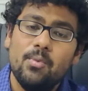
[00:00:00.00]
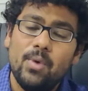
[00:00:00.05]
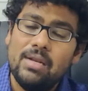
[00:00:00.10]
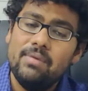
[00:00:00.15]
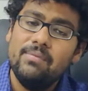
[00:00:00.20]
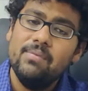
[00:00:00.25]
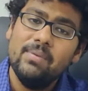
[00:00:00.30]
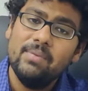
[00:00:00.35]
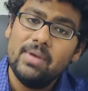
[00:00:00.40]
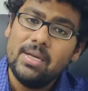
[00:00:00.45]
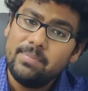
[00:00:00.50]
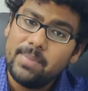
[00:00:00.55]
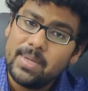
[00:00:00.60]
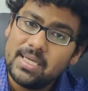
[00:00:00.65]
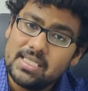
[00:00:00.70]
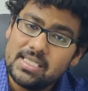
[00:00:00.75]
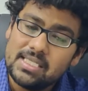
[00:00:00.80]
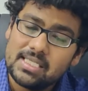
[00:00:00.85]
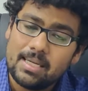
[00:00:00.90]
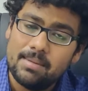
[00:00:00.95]
when
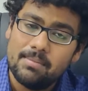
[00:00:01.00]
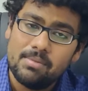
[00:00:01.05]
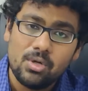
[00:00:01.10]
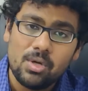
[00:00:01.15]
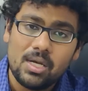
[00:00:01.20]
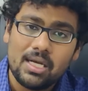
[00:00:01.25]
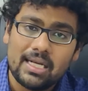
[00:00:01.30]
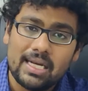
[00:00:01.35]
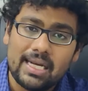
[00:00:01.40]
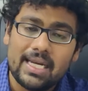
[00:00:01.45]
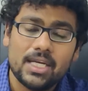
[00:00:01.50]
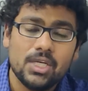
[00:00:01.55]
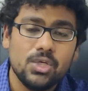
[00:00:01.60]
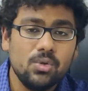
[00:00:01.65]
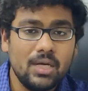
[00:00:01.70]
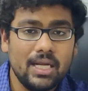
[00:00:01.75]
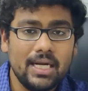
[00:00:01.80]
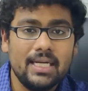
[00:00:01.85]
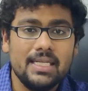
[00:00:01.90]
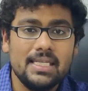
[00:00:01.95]
patients come to our clinic
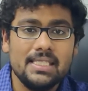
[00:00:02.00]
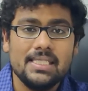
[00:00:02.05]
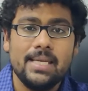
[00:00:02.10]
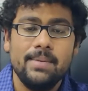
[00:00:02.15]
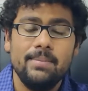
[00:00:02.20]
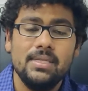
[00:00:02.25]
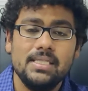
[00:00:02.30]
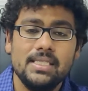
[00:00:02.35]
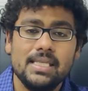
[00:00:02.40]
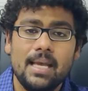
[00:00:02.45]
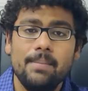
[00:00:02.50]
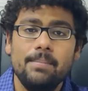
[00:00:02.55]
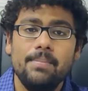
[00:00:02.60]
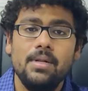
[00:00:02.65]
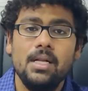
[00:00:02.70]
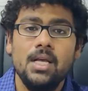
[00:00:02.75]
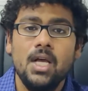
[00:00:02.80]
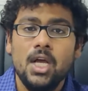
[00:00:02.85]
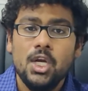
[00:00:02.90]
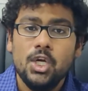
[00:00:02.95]
to collect a semen
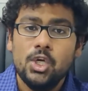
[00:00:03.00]
sample,